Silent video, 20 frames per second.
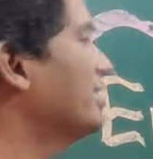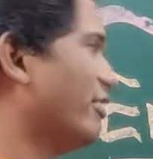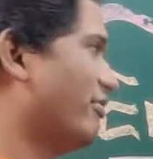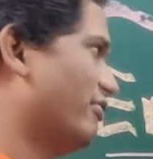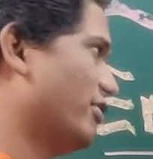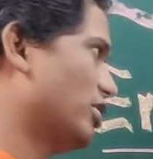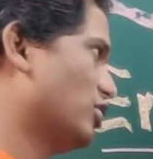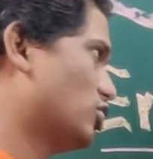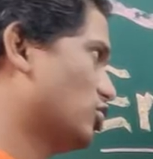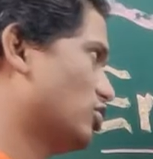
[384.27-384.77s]

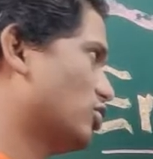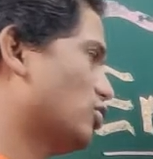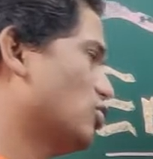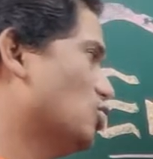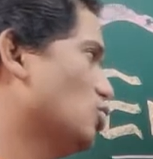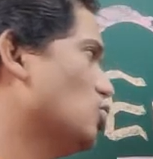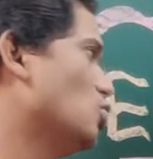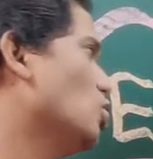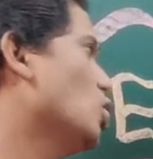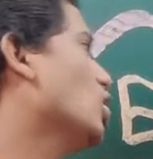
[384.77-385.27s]
definition to
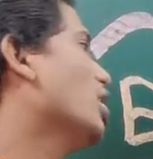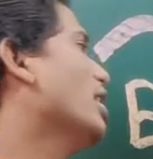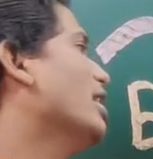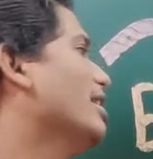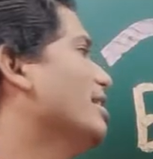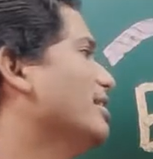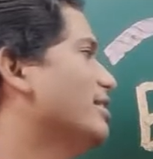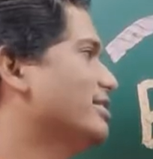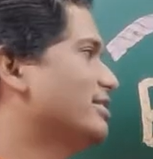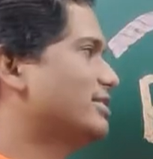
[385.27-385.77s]
who?
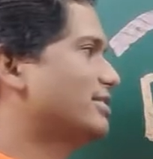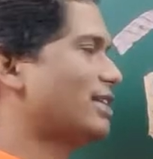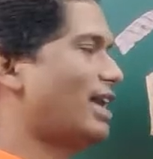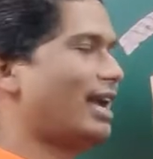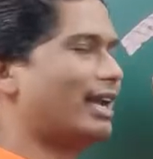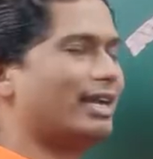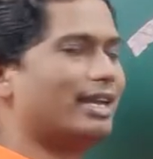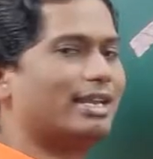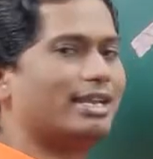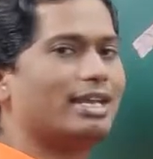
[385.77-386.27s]
Ernst
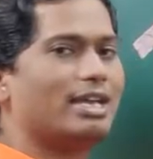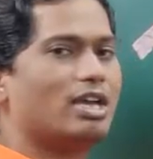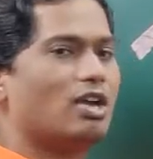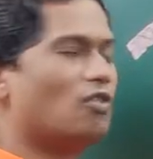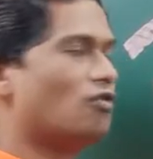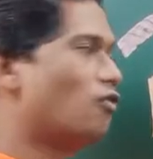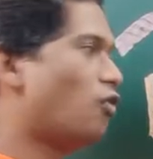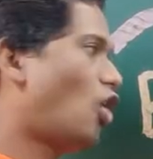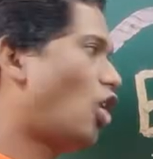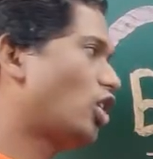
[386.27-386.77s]
Haeckel.
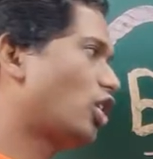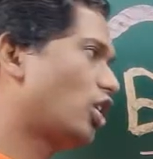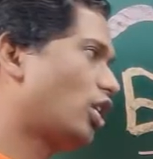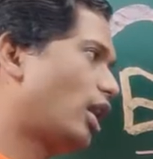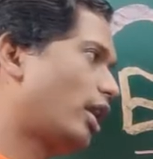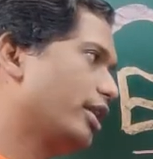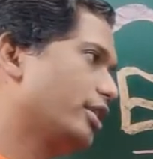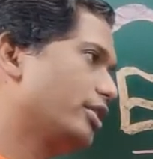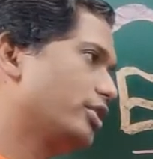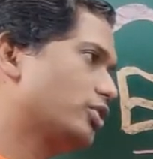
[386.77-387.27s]
What
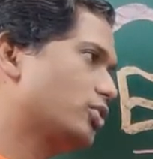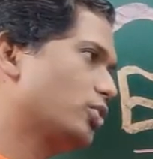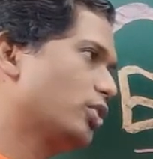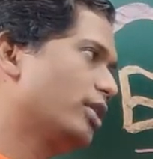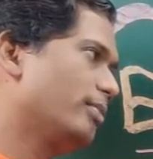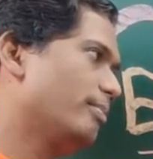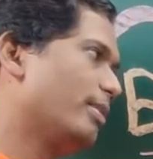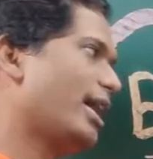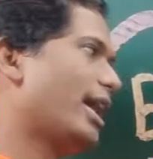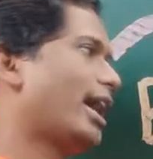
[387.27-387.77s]
according to
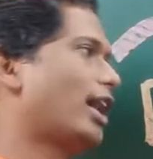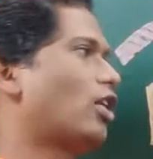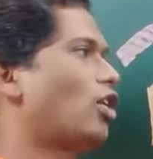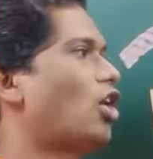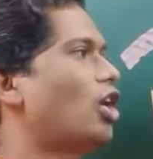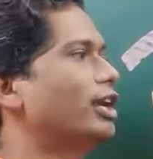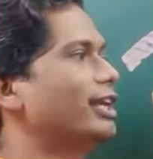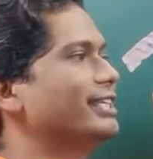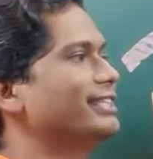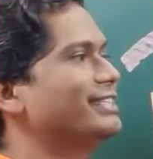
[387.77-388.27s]
him
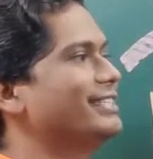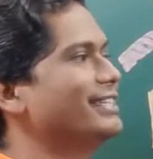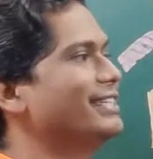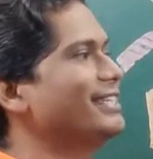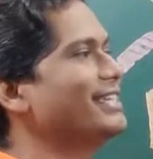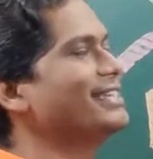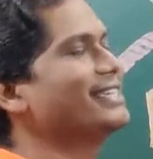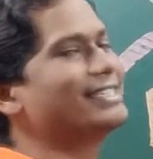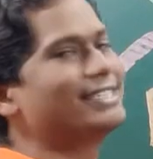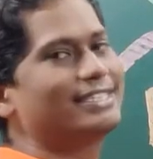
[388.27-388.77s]

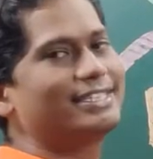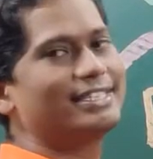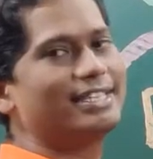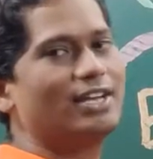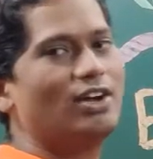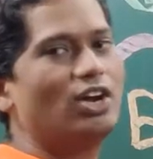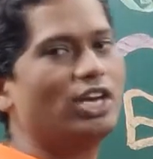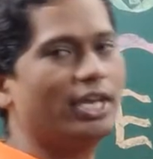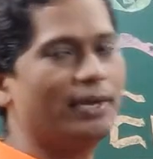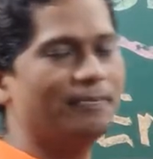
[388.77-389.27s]
ecology is.
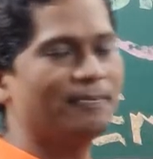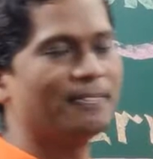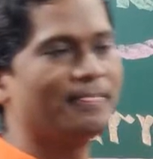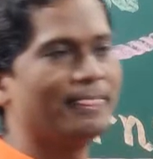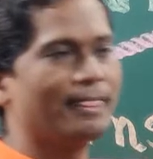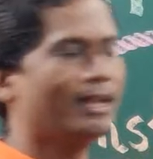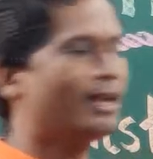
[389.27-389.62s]
Okay,